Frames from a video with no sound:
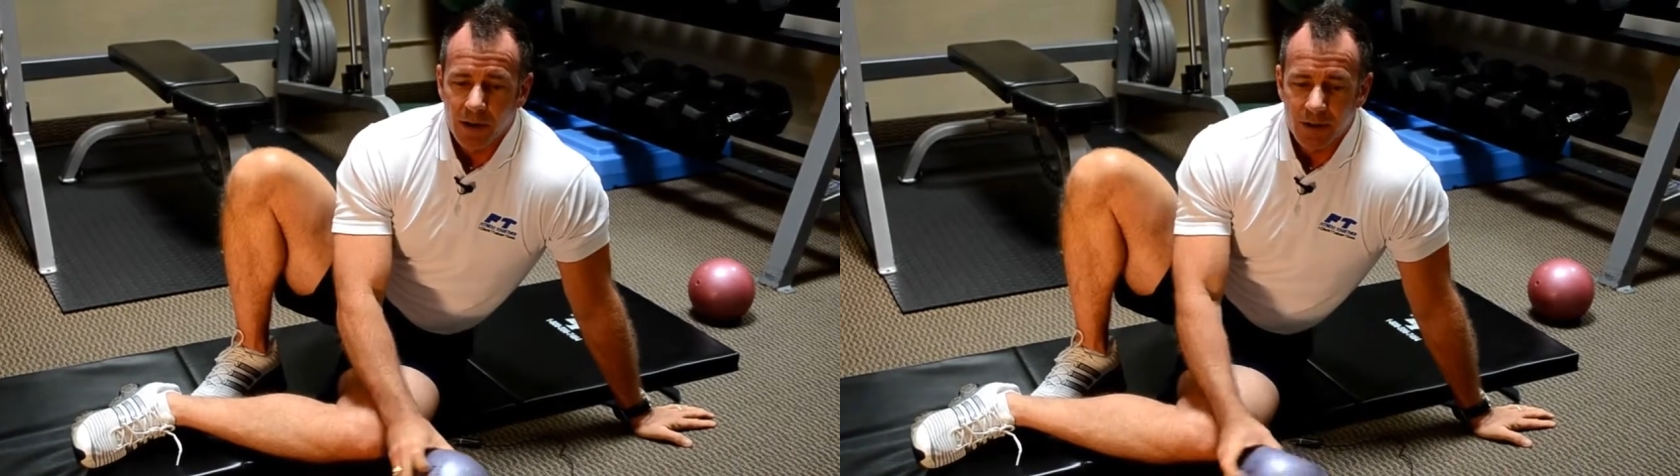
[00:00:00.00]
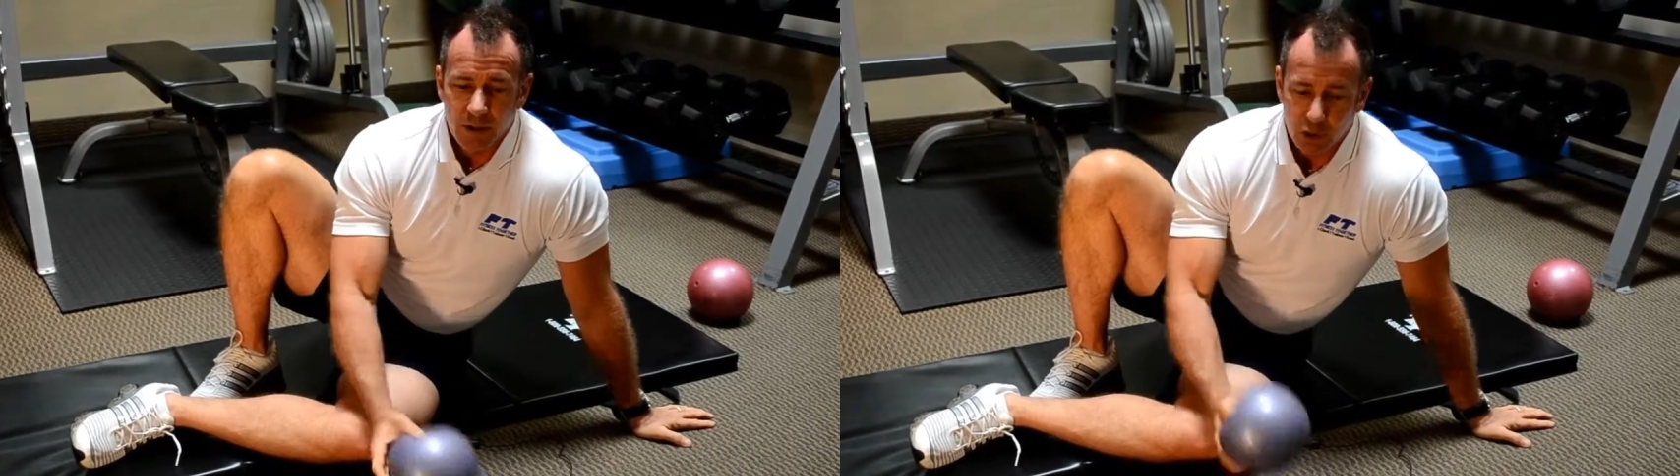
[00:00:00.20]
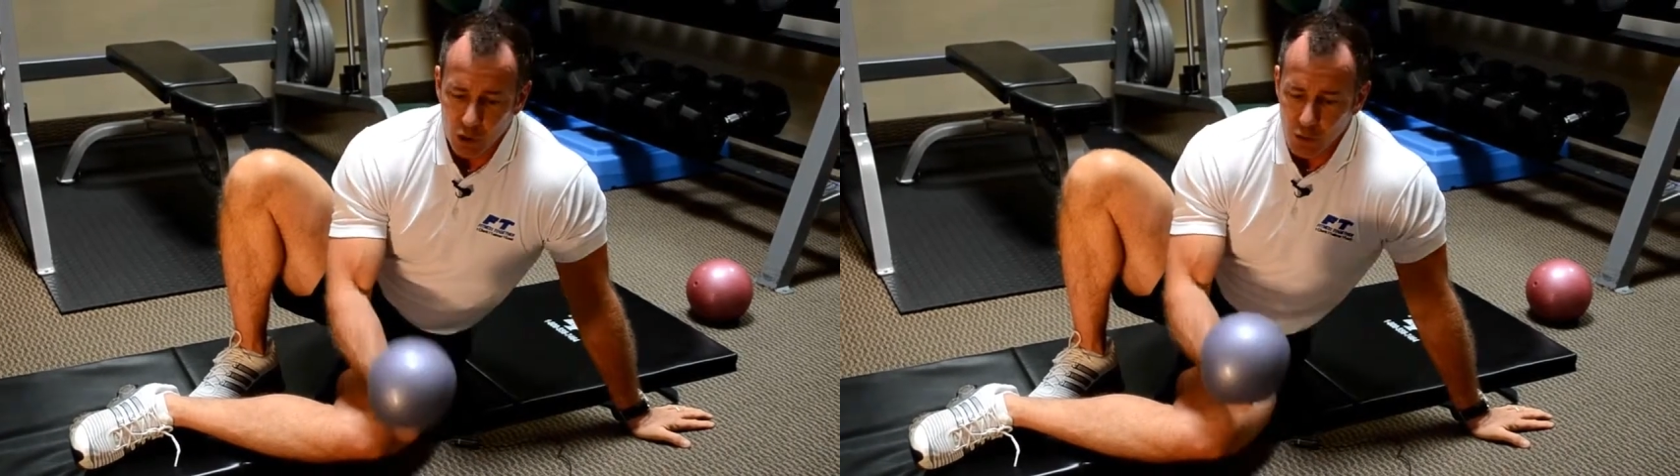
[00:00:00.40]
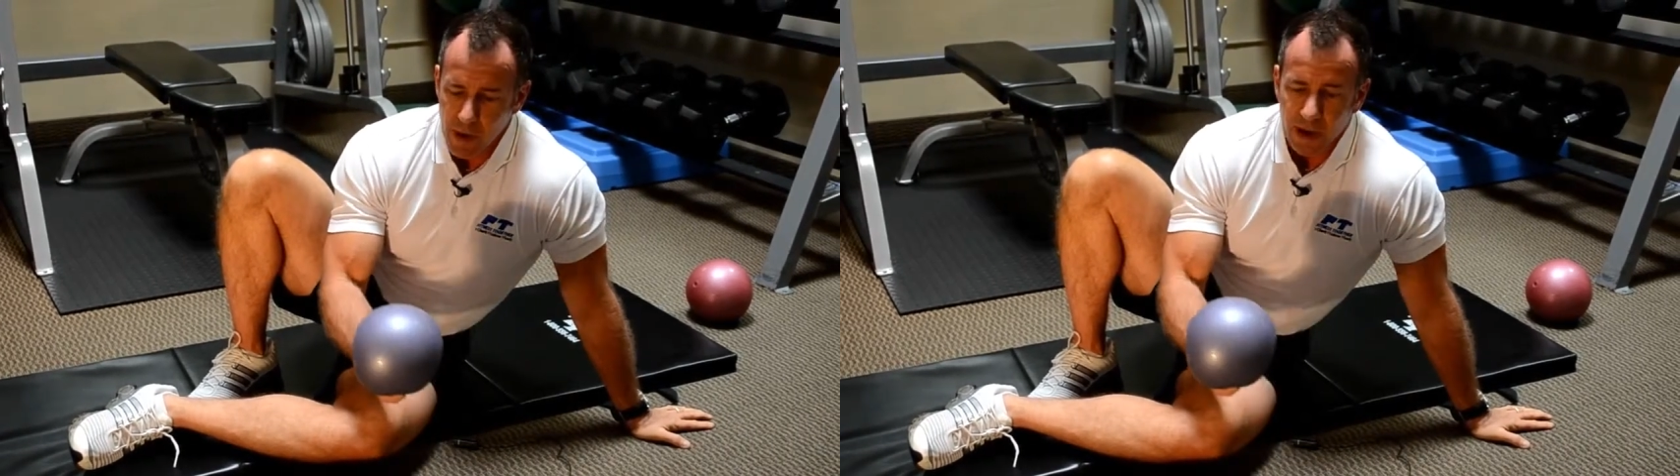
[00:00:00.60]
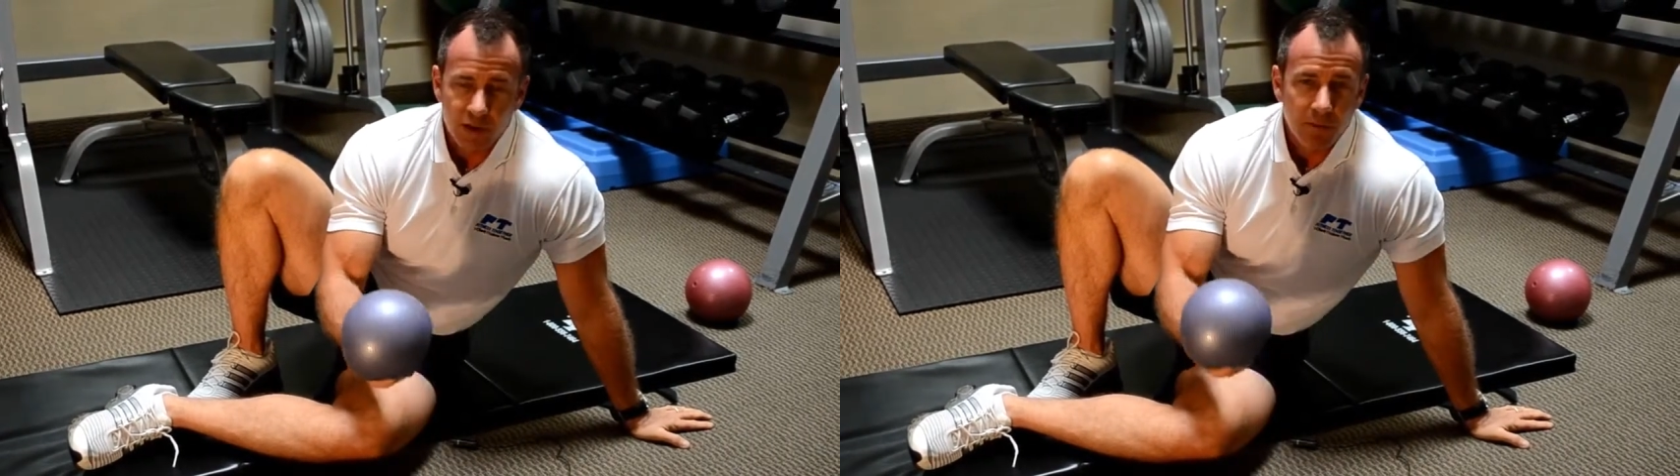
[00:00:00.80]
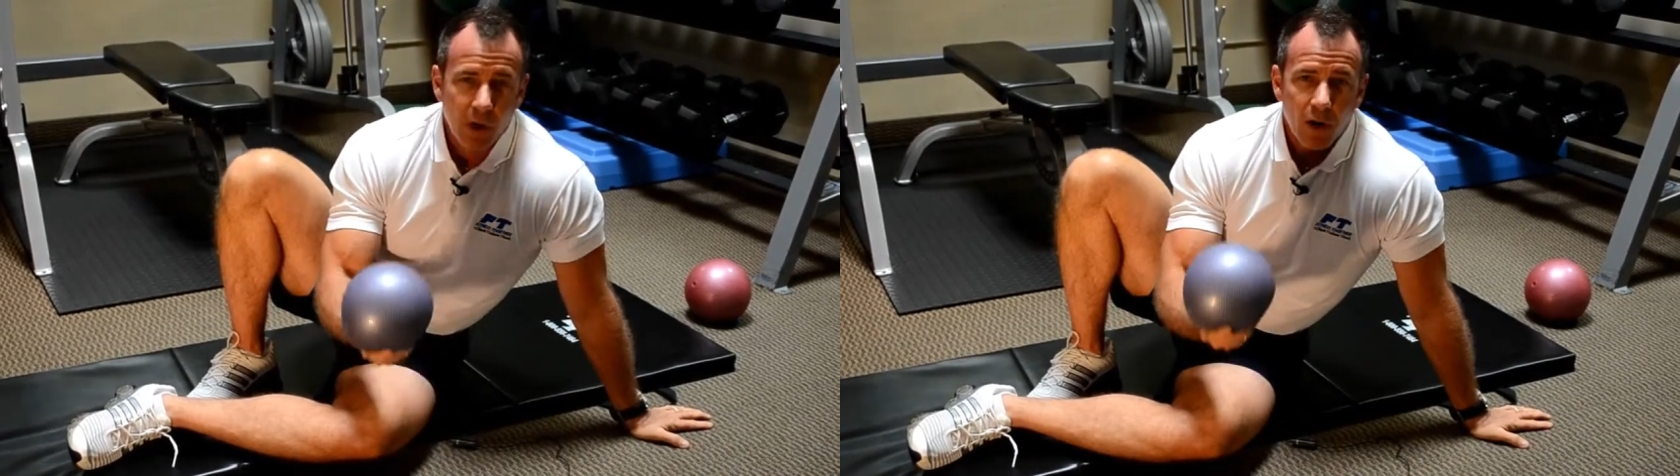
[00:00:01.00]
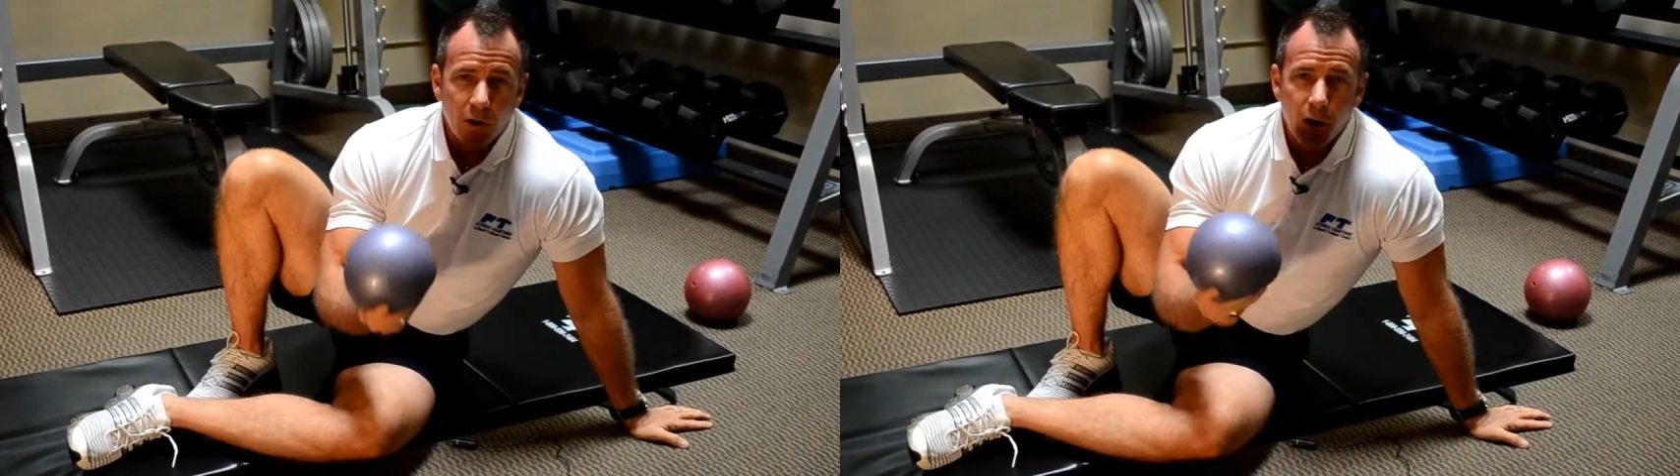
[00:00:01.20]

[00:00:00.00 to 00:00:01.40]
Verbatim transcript: It's the two medicine ball